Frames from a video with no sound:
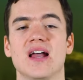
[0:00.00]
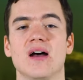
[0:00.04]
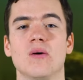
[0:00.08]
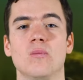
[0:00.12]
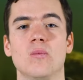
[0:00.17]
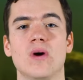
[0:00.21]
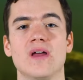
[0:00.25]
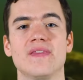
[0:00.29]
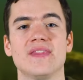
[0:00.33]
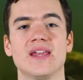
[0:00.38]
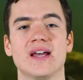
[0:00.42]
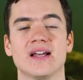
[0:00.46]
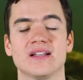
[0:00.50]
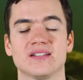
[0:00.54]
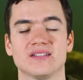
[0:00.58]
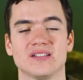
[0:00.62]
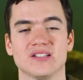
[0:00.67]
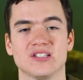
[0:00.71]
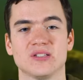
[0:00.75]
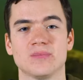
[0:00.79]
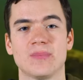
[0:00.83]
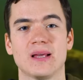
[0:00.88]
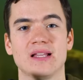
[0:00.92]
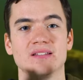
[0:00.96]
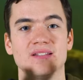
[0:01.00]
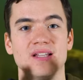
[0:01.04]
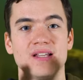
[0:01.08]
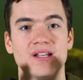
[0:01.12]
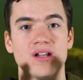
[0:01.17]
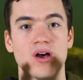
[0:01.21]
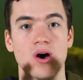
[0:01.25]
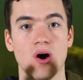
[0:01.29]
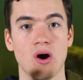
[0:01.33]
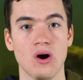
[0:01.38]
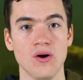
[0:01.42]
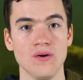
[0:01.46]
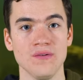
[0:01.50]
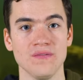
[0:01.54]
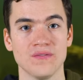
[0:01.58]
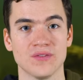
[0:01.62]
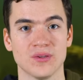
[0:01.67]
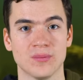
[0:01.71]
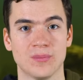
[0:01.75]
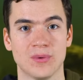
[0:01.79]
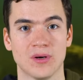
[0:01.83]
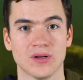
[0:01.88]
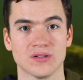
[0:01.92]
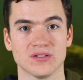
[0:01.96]
And when they're suspended off
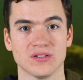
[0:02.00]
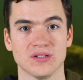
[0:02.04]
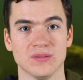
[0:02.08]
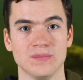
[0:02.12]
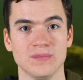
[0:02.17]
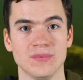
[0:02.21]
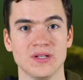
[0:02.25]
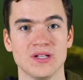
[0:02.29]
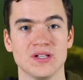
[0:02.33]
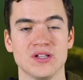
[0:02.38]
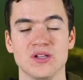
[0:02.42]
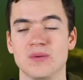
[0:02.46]
the bottom,